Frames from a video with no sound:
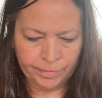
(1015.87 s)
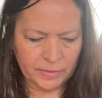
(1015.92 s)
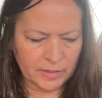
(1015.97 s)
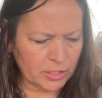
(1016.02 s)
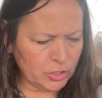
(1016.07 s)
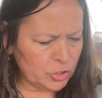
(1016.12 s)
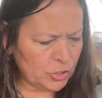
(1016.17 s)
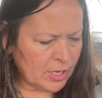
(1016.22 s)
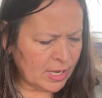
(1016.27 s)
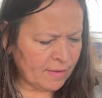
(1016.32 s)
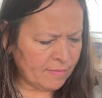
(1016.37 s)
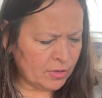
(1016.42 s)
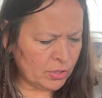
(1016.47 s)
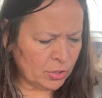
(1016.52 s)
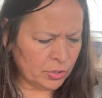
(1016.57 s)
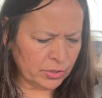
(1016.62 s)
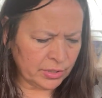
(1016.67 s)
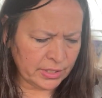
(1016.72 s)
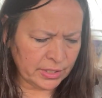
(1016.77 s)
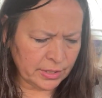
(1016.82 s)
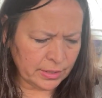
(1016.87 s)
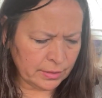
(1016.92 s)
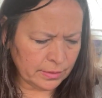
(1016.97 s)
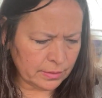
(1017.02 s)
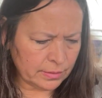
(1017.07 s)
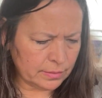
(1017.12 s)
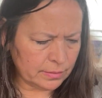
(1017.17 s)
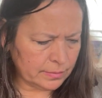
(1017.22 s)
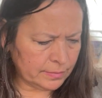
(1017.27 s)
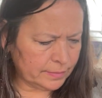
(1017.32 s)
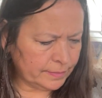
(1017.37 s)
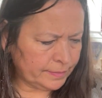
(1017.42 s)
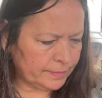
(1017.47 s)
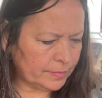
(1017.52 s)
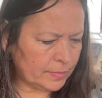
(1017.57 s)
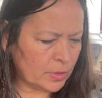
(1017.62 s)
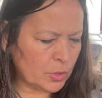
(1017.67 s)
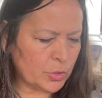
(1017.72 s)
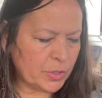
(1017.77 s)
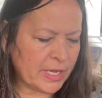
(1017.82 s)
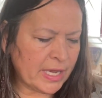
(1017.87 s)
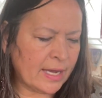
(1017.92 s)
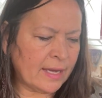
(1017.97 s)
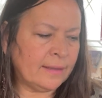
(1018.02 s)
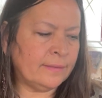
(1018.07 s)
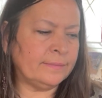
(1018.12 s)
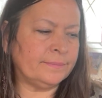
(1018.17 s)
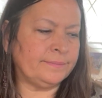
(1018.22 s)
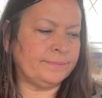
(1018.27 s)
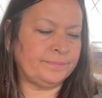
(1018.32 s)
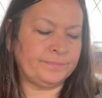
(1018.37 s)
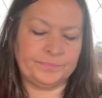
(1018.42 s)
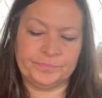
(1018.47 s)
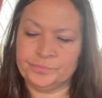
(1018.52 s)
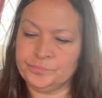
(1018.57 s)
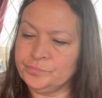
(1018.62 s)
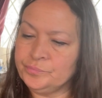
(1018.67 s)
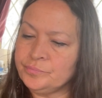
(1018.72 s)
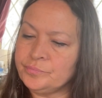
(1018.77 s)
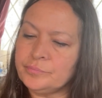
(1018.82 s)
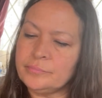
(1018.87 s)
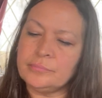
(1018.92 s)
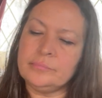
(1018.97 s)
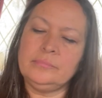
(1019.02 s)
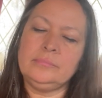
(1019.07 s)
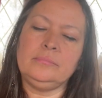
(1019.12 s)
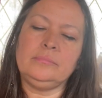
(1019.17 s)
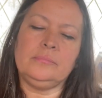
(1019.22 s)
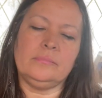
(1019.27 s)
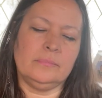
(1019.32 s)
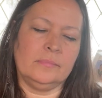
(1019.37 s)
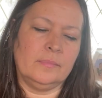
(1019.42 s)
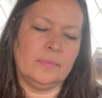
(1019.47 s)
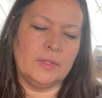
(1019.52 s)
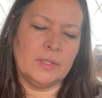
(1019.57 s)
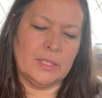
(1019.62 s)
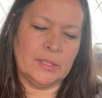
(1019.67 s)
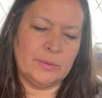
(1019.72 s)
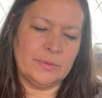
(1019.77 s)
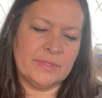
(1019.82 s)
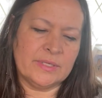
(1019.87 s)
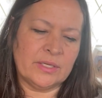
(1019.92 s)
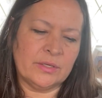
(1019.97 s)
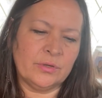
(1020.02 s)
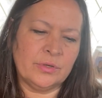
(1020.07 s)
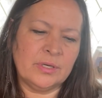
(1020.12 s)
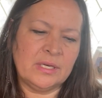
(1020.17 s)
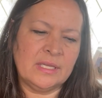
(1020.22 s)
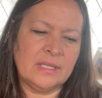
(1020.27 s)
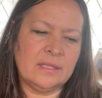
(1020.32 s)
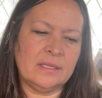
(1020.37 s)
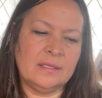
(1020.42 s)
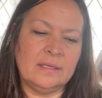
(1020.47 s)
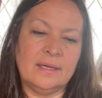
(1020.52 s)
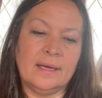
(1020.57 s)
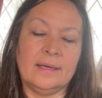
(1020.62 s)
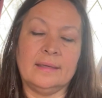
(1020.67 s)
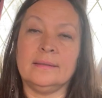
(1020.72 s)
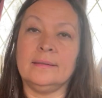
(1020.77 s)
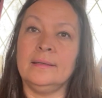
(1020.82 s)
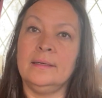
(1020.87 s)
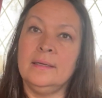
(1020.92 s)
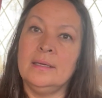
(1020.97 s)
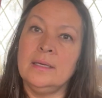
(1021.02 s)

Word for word: Did you have it earlier? Oh yeah, it was underneath the deck.